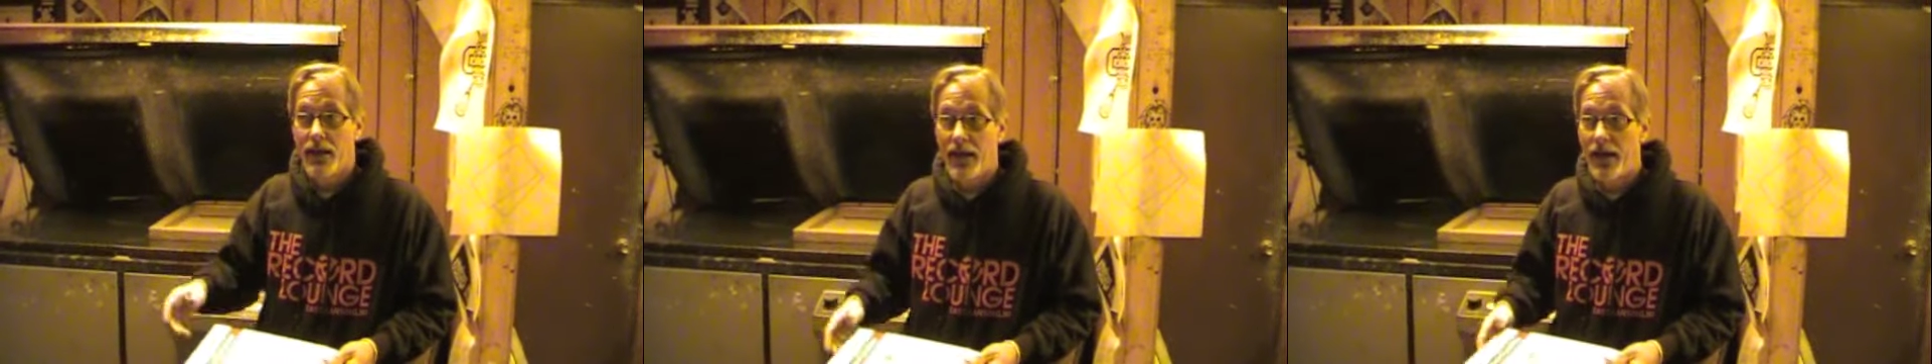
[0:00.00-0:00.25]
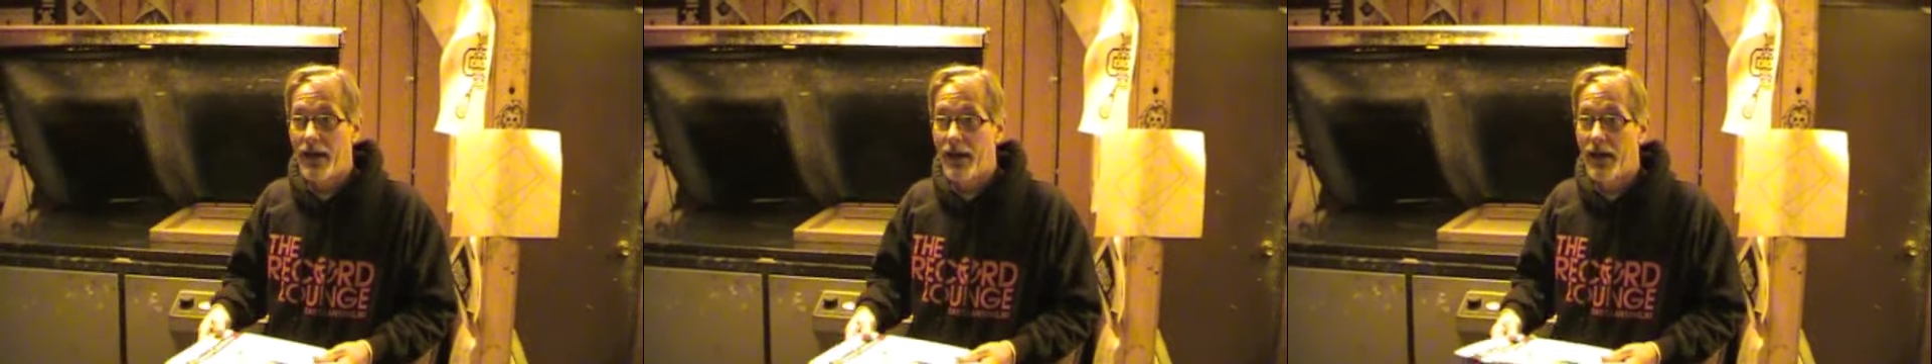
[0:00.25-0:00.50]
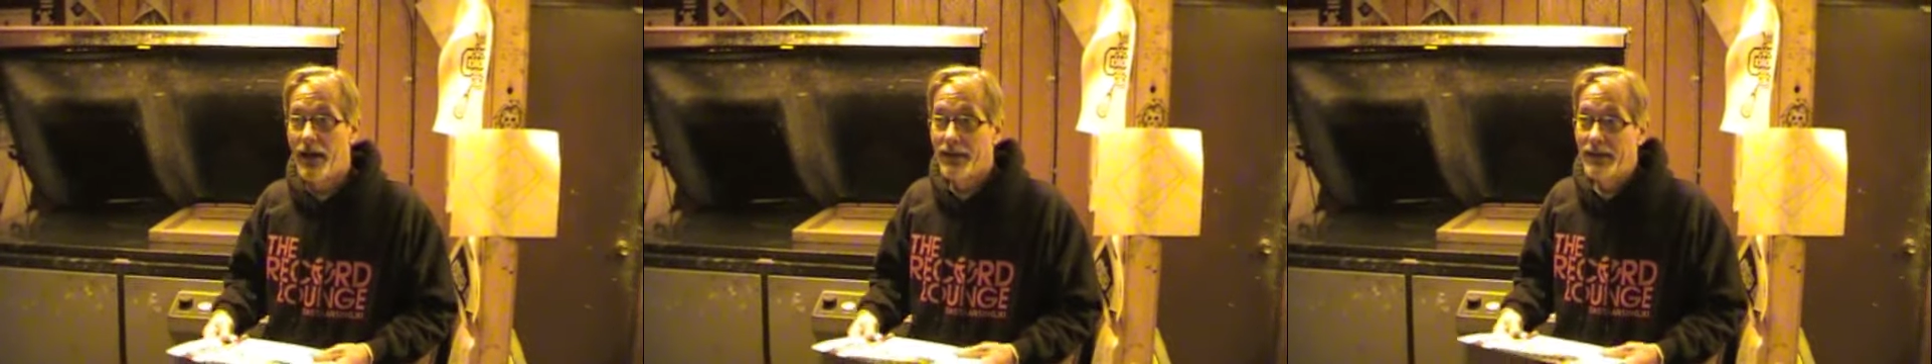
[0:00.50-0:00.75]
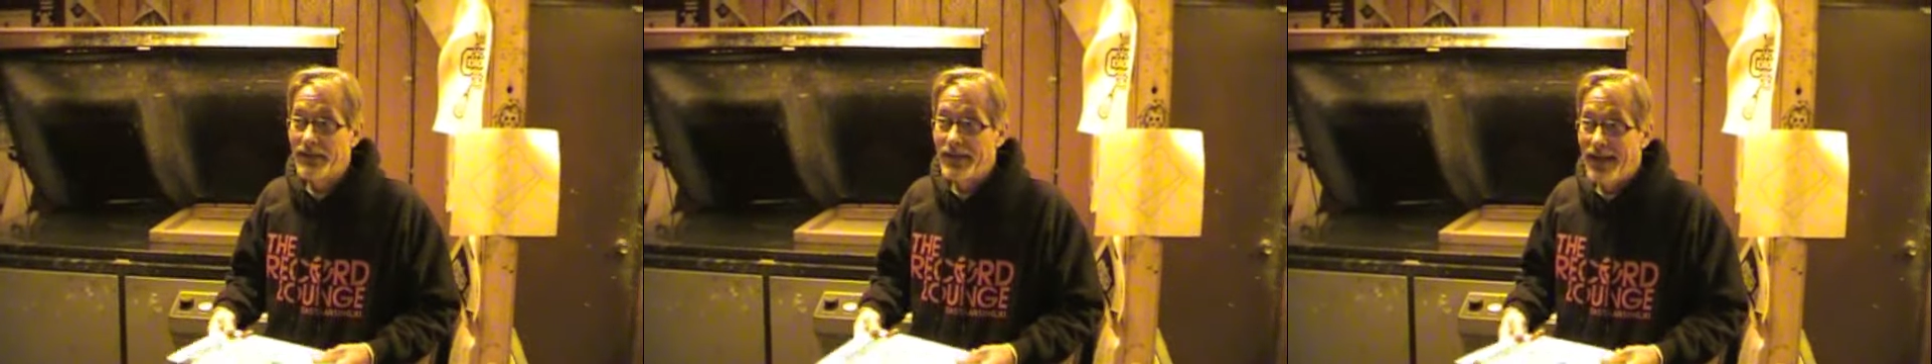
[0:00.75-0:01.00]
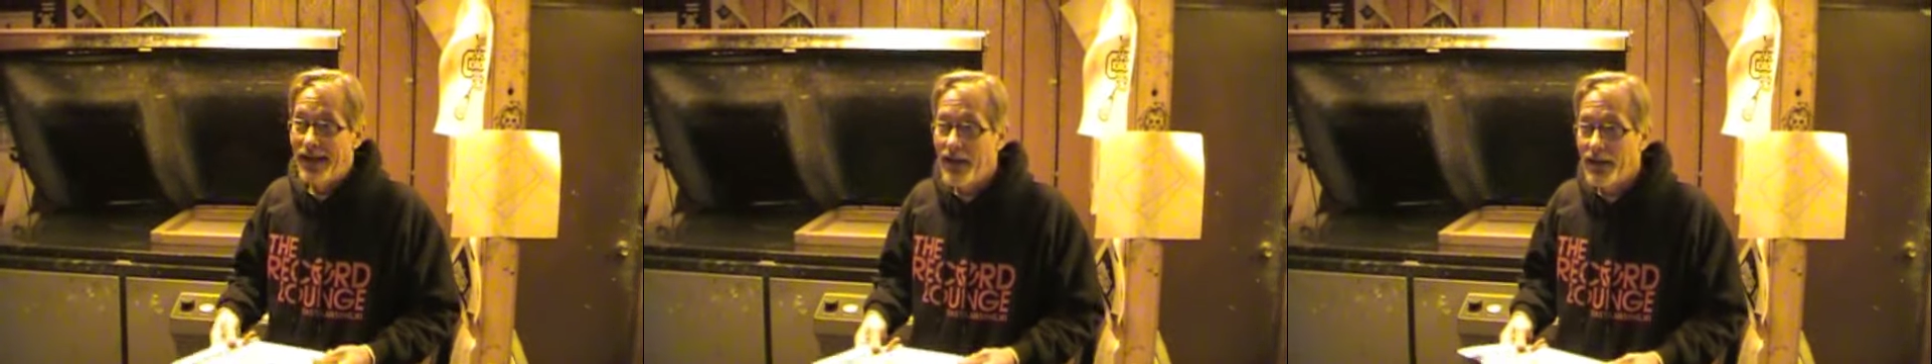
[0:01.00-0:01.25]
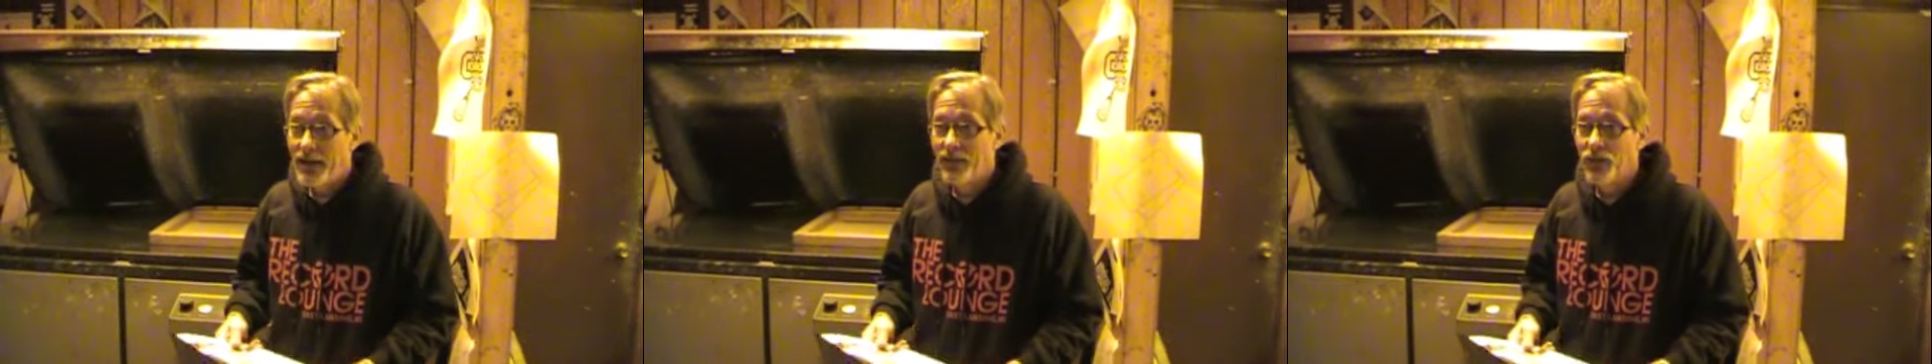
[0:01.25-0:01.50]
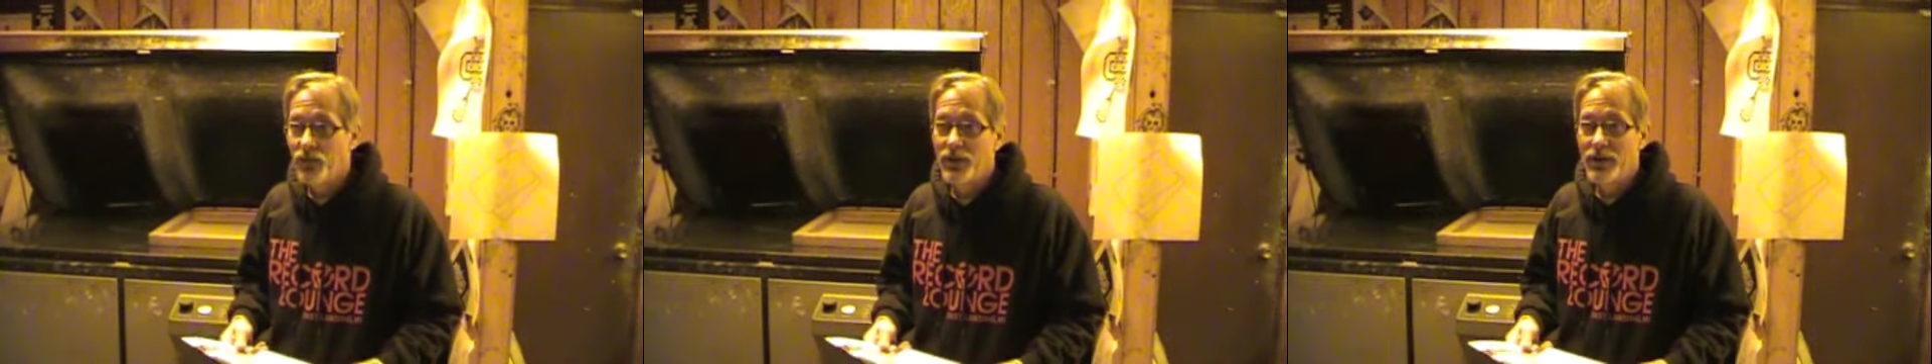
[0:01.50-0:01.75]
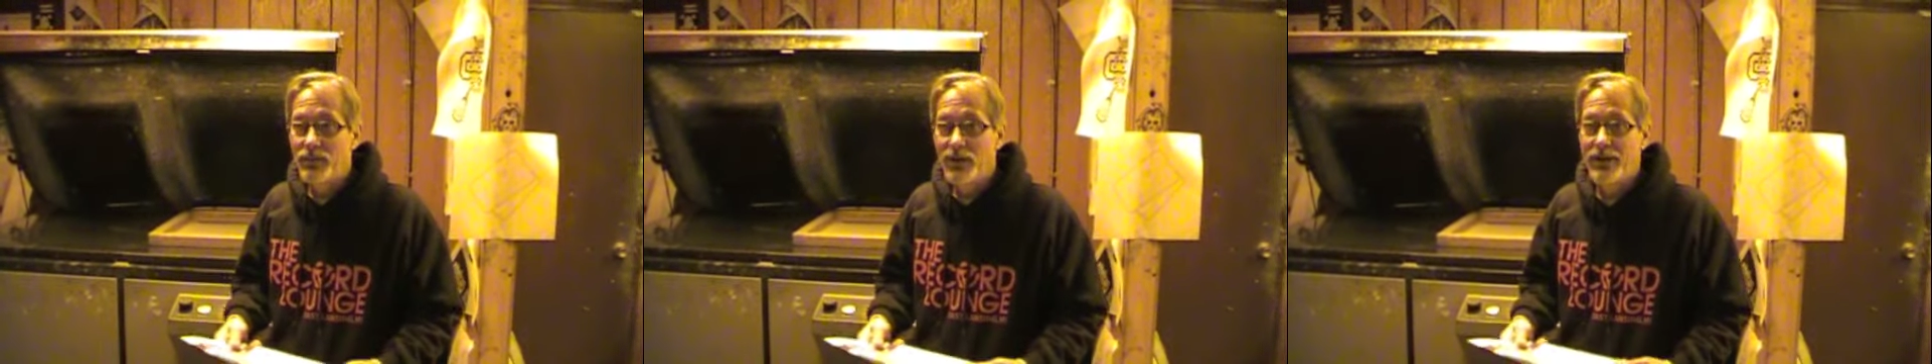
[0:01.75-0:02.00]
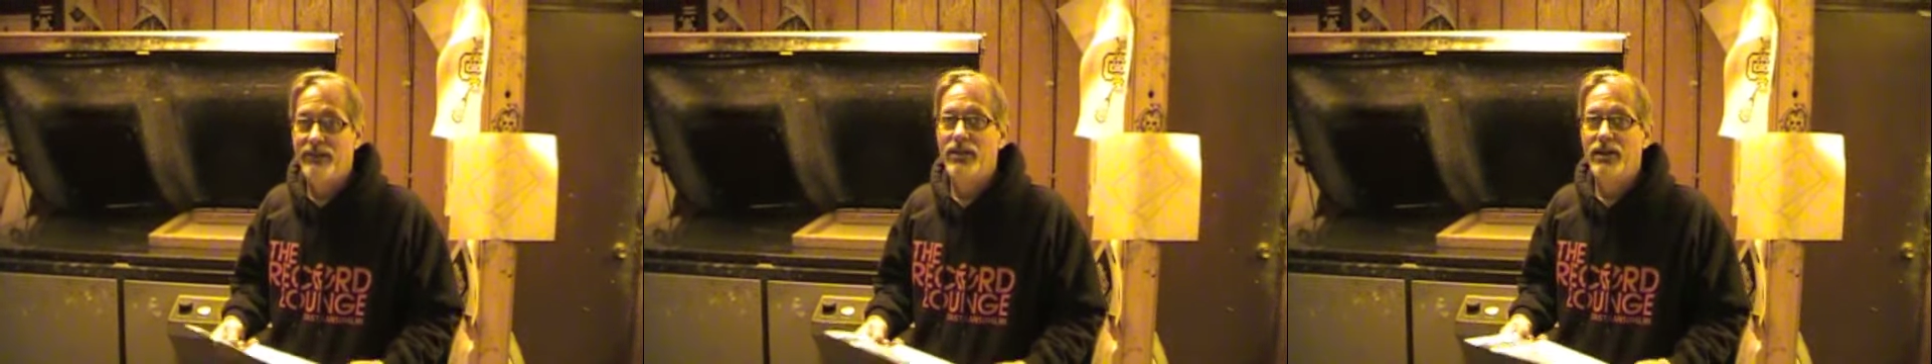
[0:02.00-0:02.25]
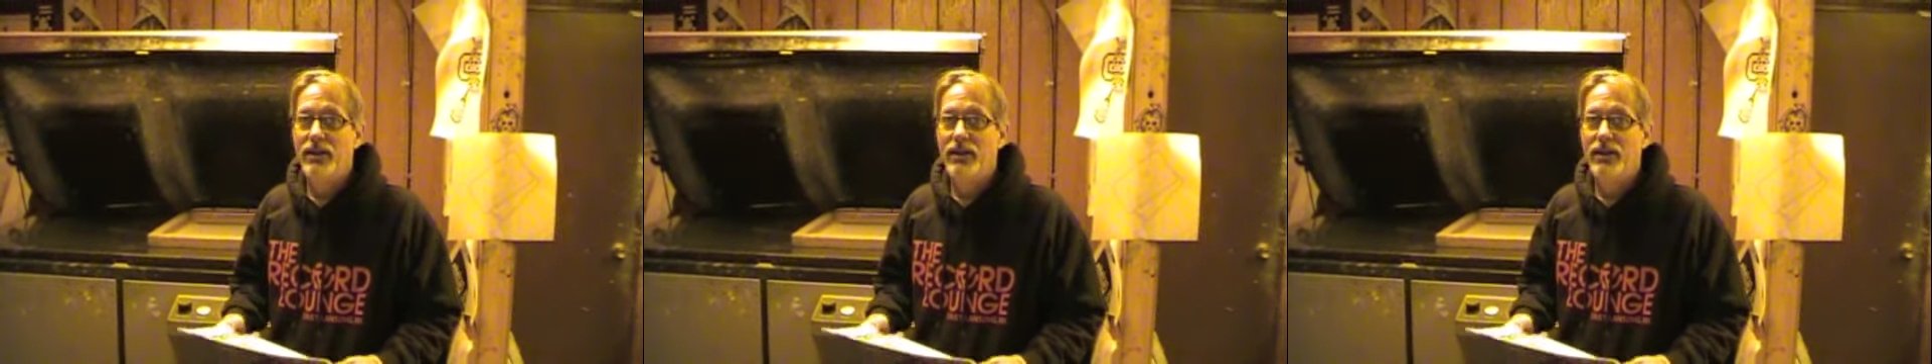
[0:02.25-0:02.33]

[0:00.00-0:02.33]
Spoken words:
I never really believed